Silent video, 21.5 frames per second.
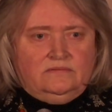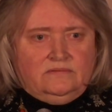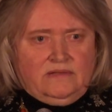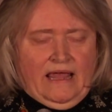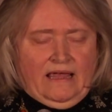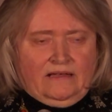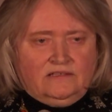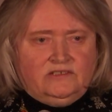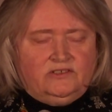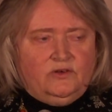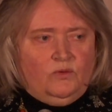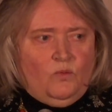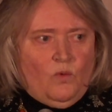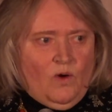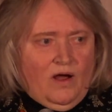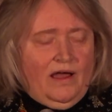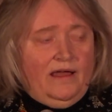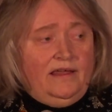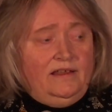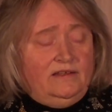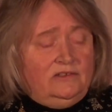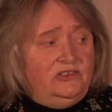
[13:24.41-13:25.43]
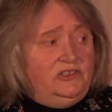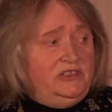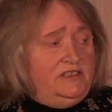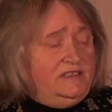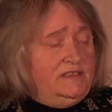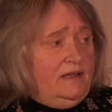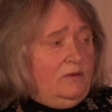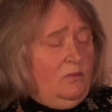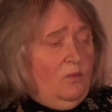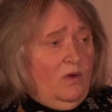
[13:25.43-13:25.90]
asked her why, and she
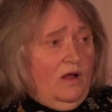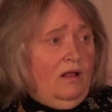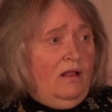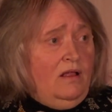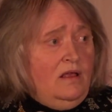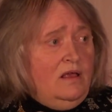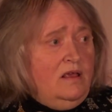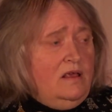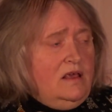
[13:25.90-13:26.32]
said, well,